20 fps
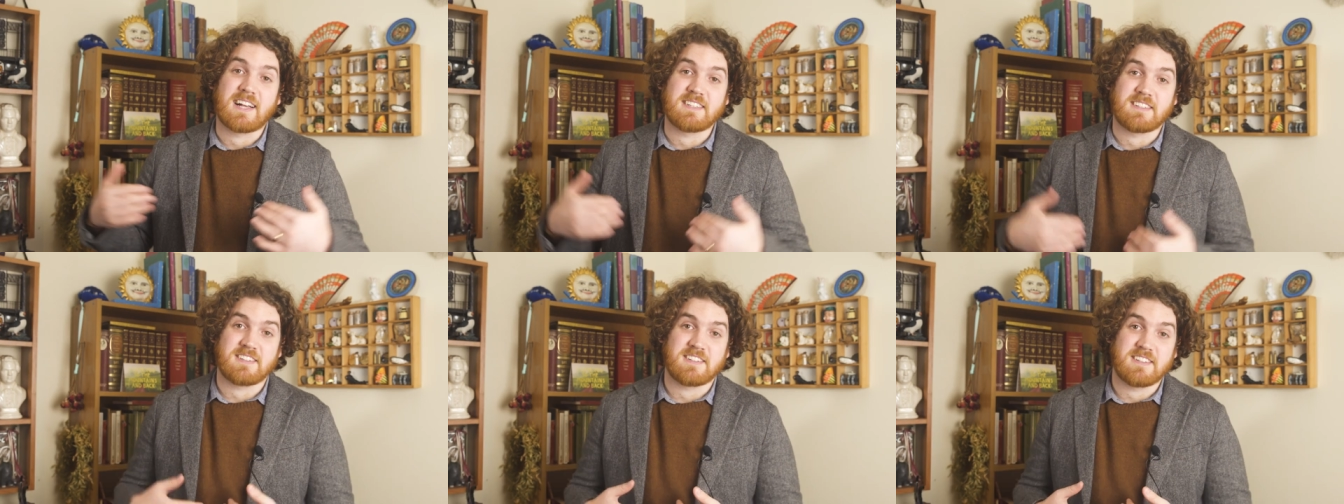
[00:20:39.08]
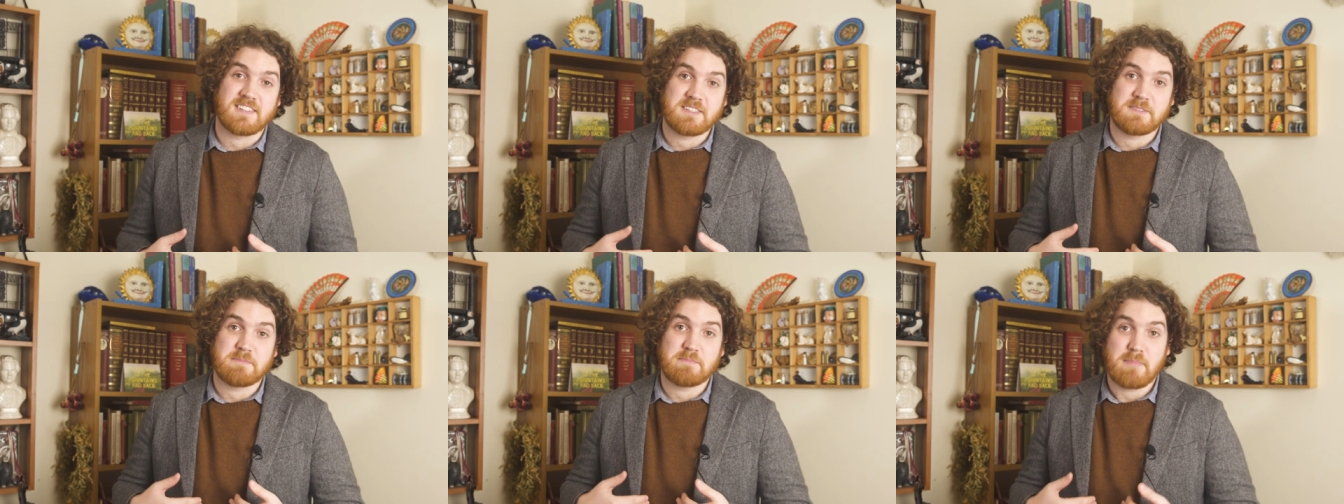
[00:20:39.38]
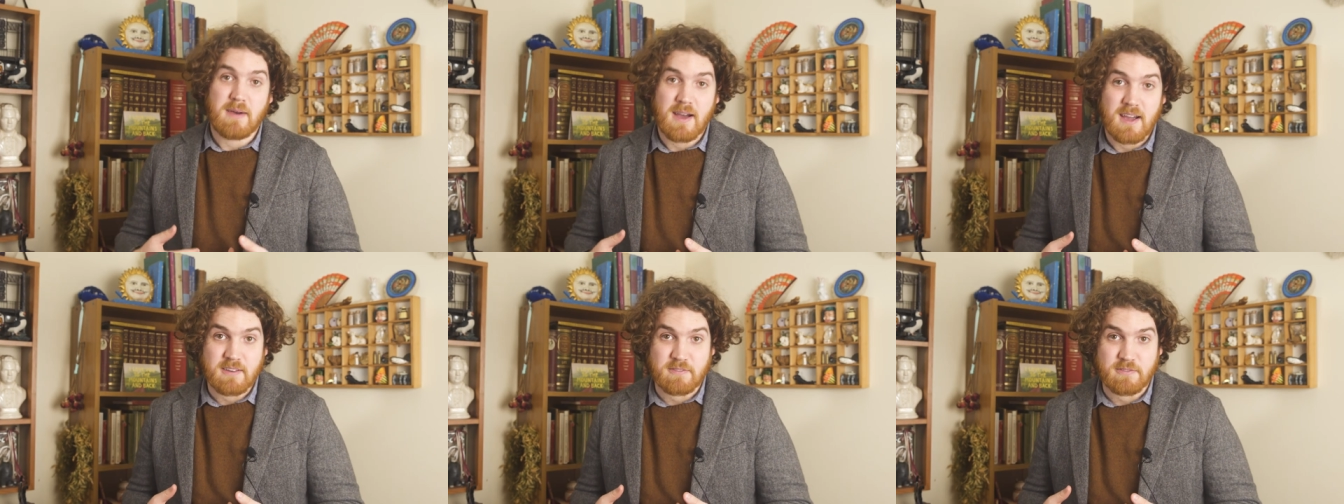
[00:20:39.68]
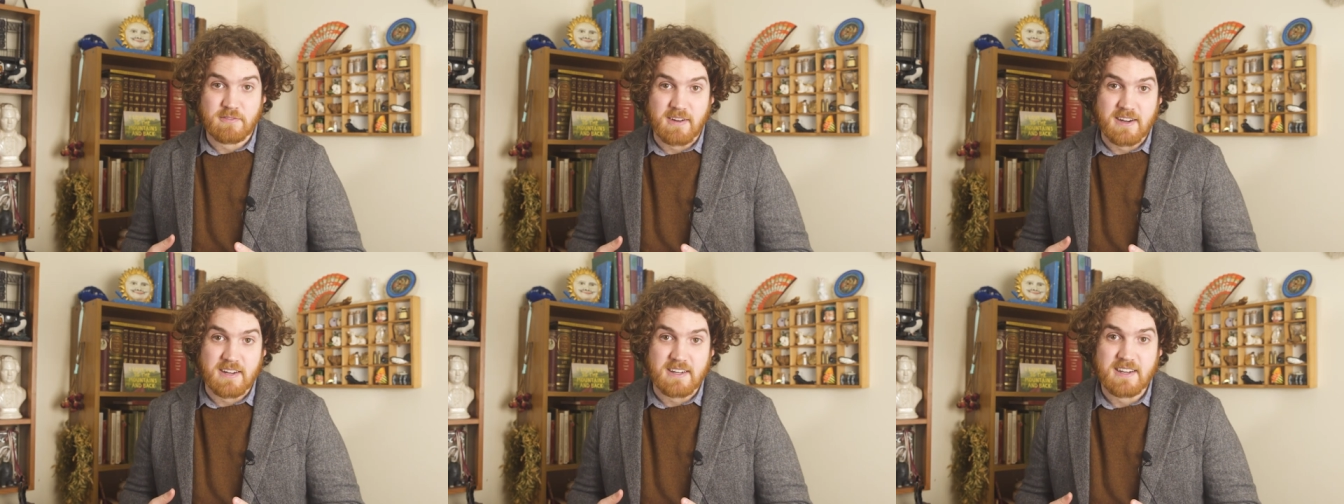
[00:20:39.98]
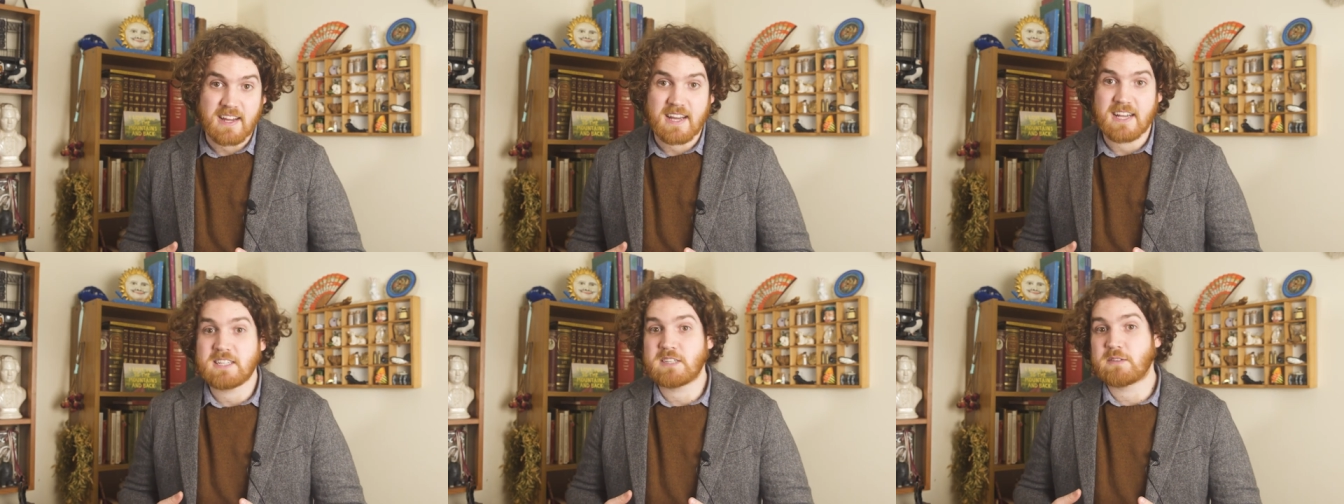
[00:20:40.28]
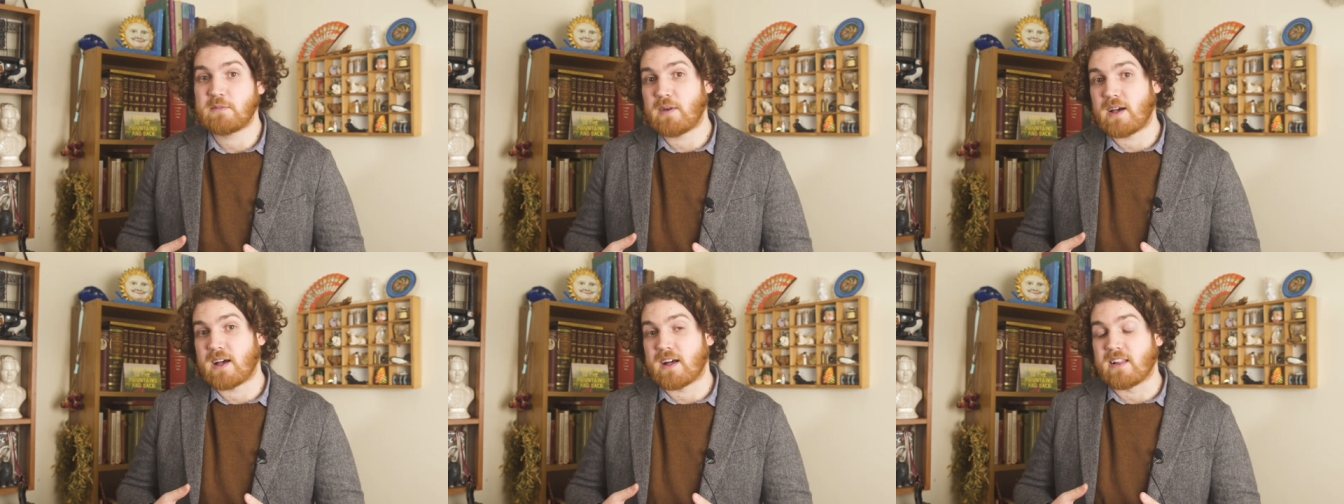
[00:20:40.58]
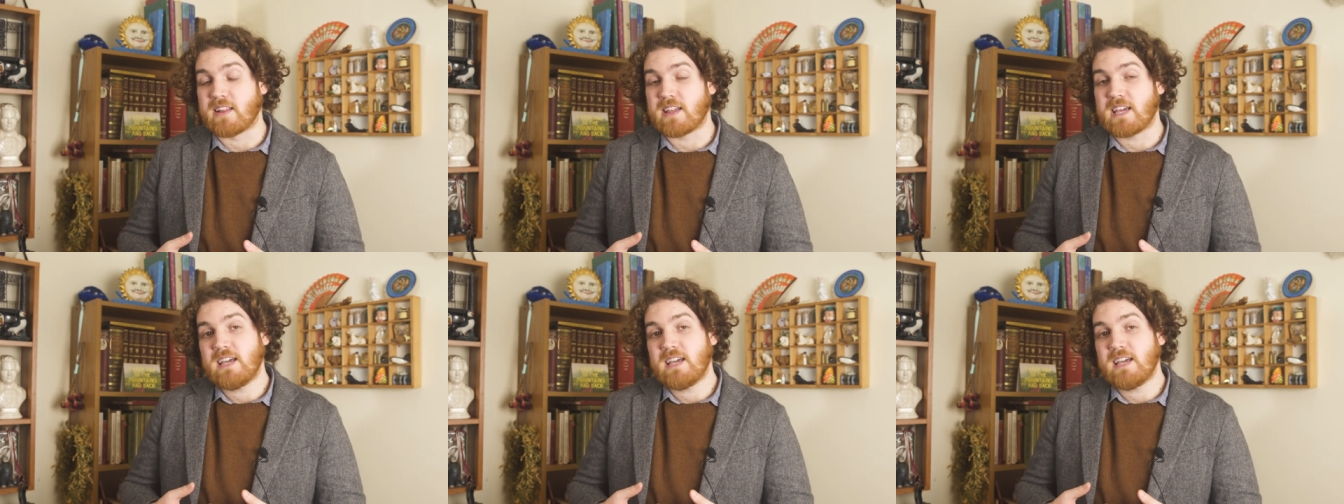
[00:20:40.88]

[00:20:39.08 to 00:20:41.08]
as it is my friend as well,